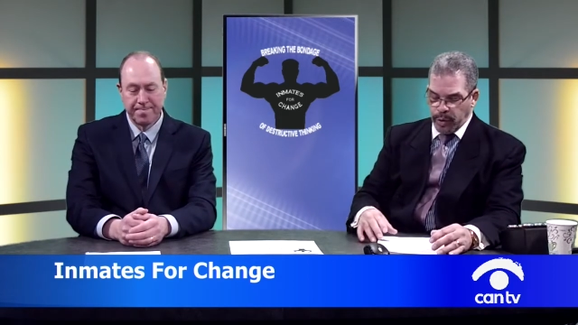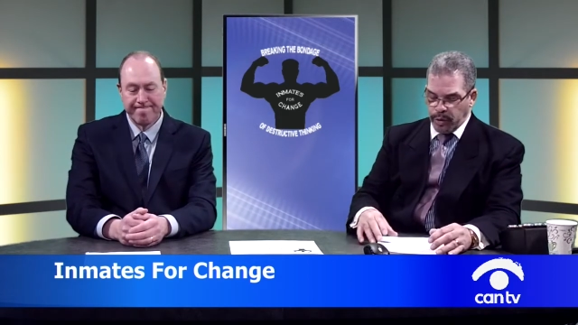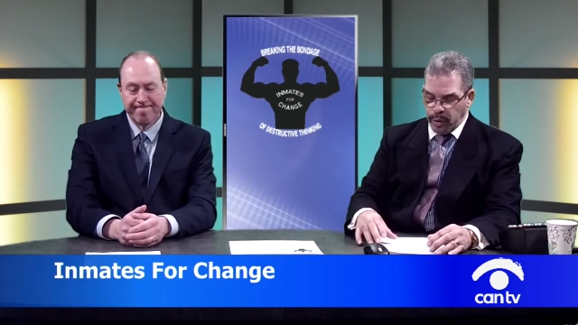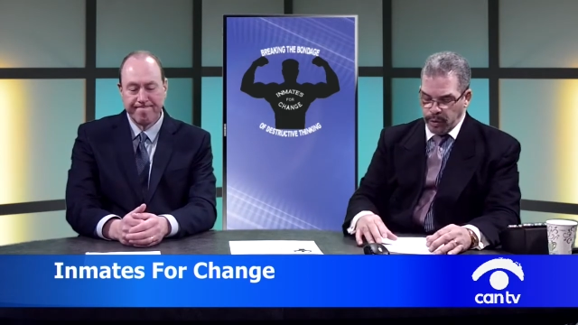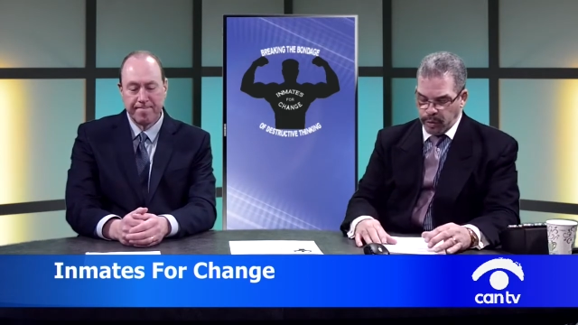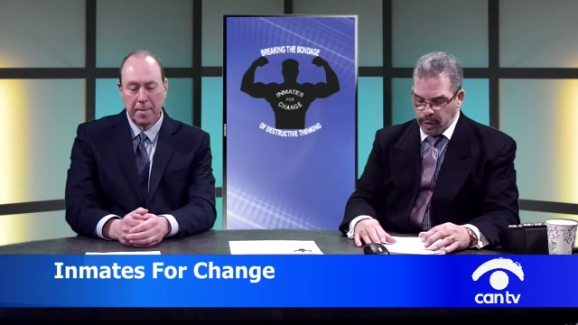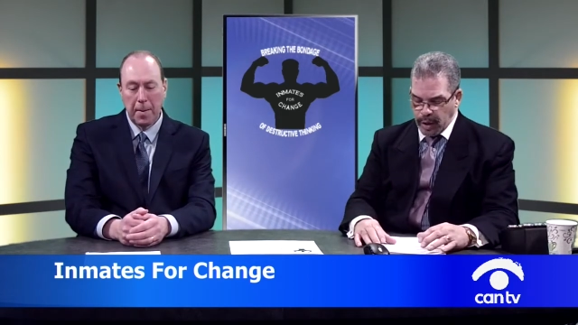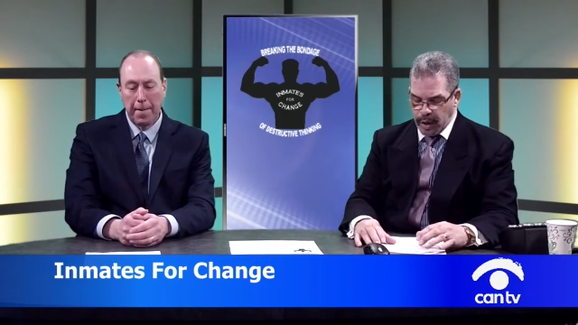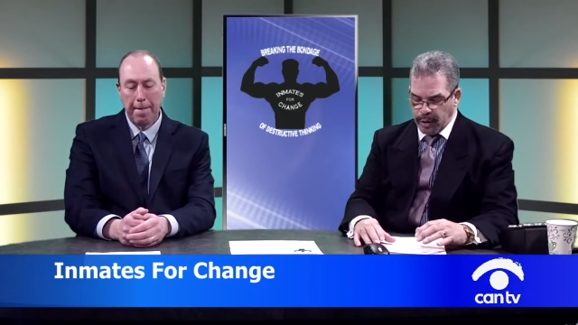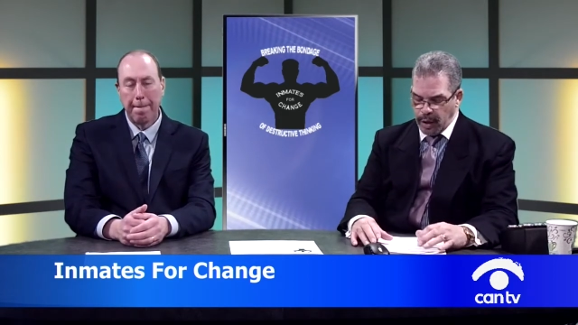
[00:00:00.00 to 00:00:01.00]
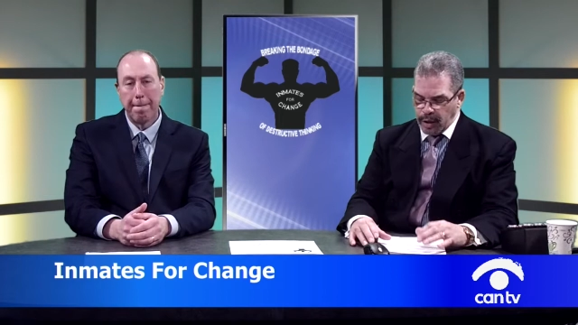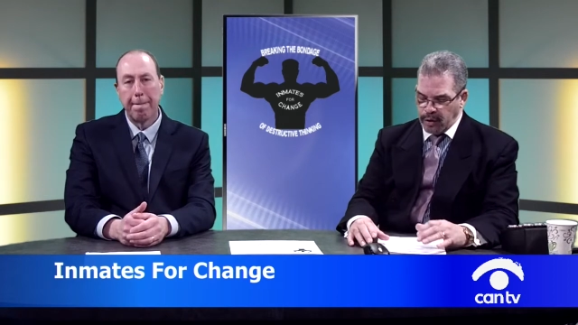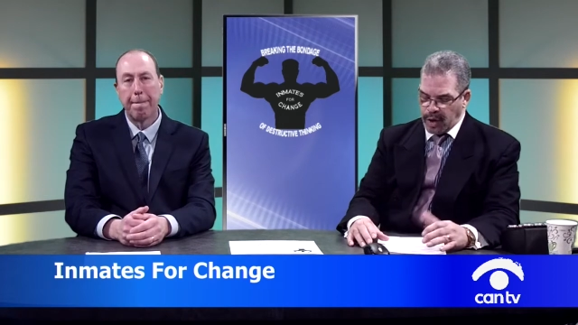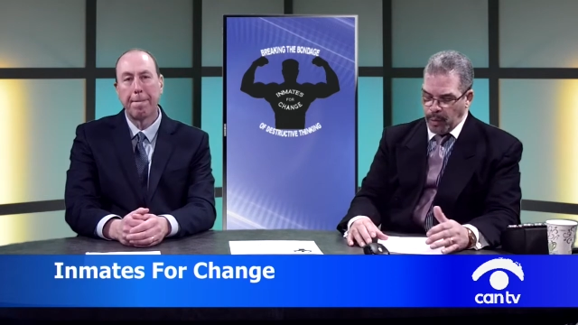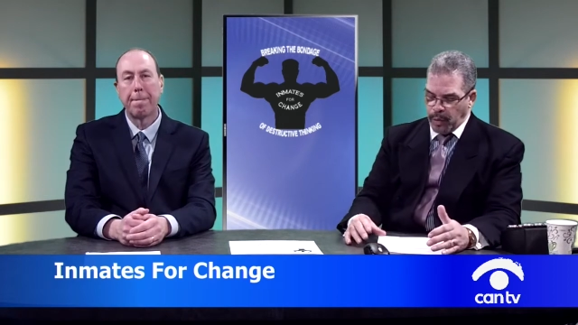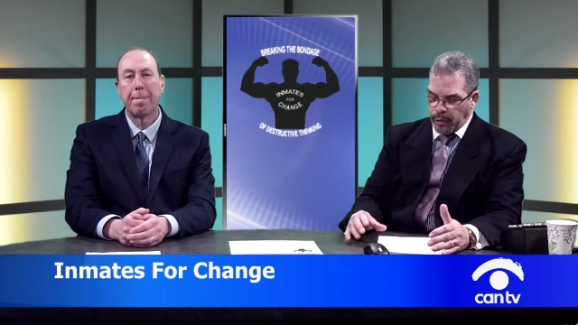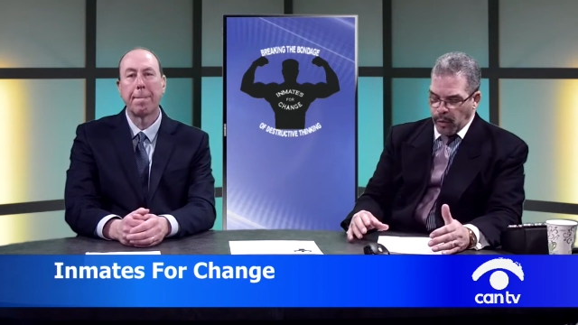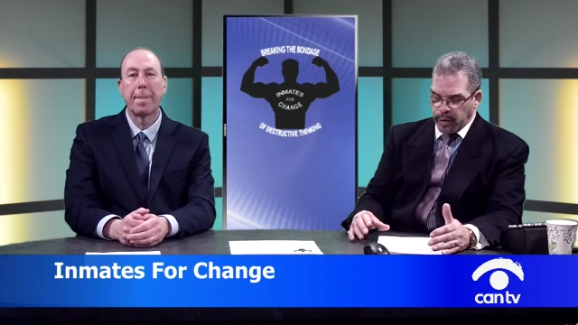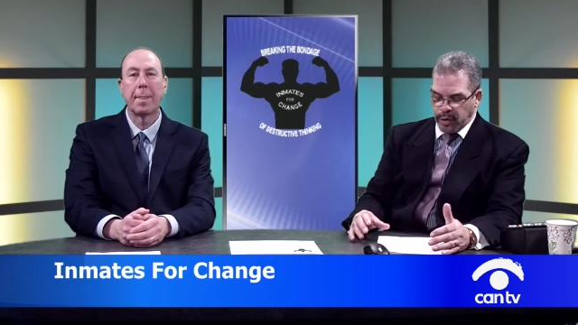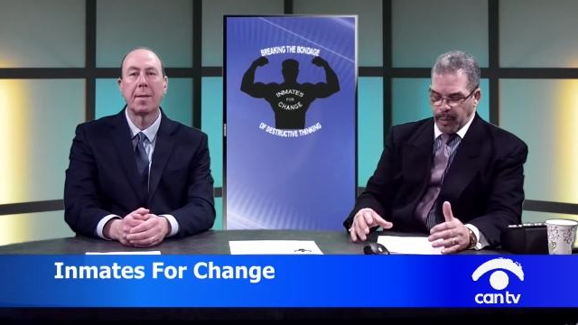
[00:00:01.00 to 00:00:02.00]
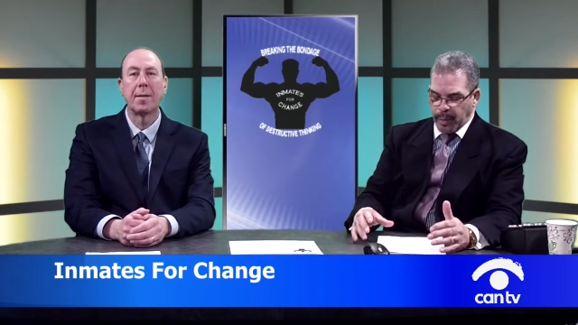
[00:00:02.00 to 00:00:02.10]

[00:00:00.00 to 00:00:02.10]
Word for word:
Speaker 1: research and to understand what forces are